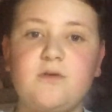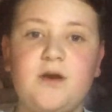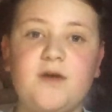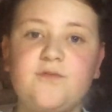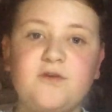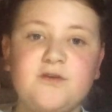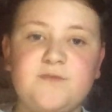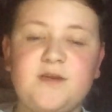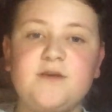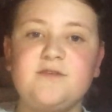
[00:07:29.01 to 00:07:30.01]
I love all his
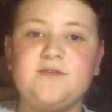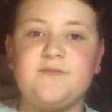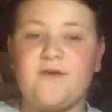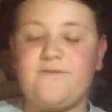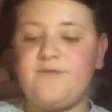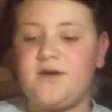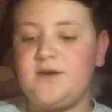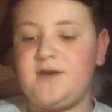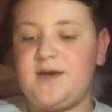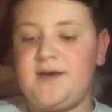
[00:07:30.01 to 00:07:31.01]
videos. He's very
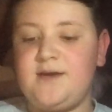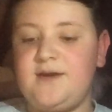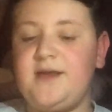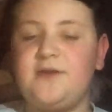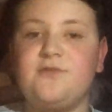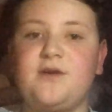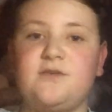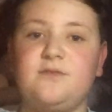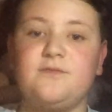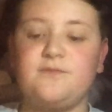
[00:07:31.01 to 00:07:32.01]
fun and
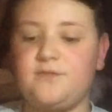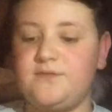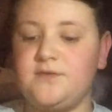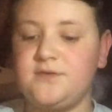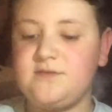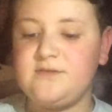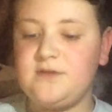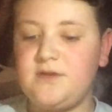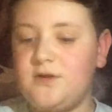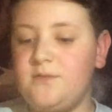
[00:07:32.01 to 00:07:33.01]
interactive with us,
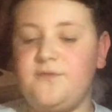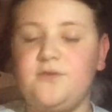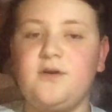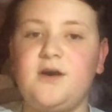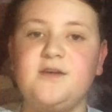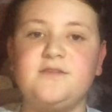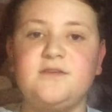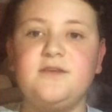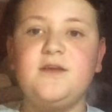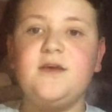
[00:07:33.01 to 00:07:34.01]
with you guys.
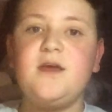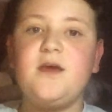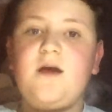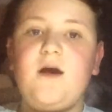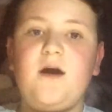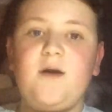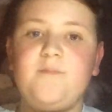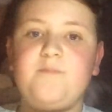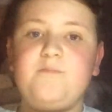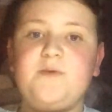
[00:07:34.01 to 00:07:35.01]
And
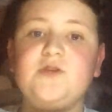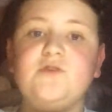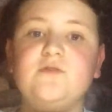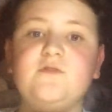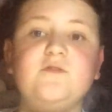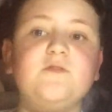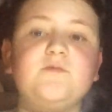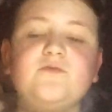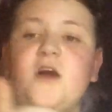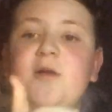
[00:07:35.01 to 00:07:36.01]
be sure to
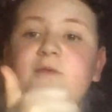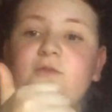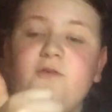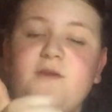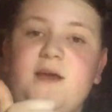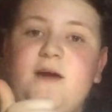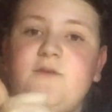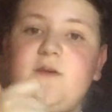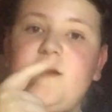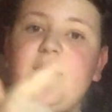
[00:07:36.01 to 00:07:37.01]
subscribe if you already
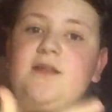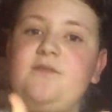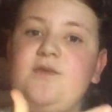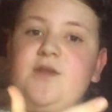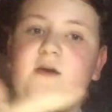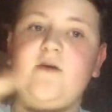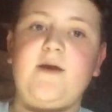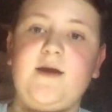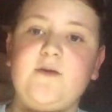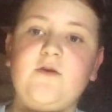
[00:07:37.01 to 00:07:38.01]
haven't, like the video,
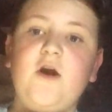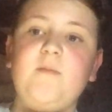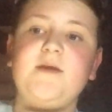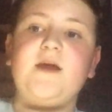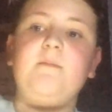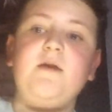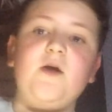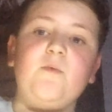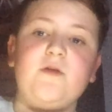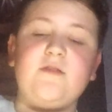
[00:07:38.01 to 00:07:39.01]
and comment down
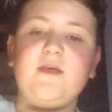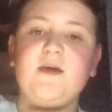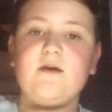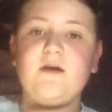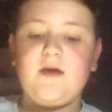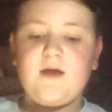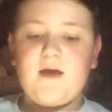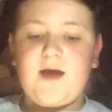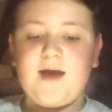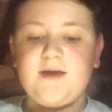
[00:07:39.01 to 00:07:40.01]
below what you think
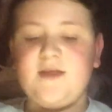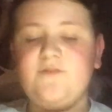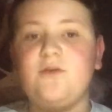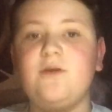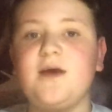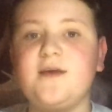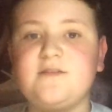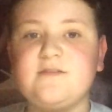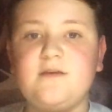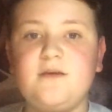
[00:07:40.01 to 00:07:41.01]
and if you
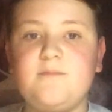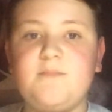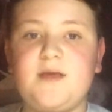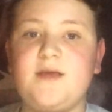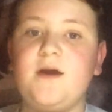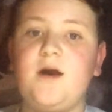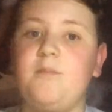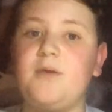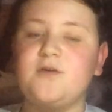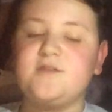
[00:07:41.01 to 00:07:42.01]
liked me
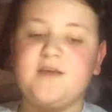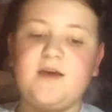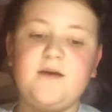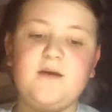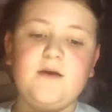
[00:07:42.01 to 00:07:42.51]
unboxing it.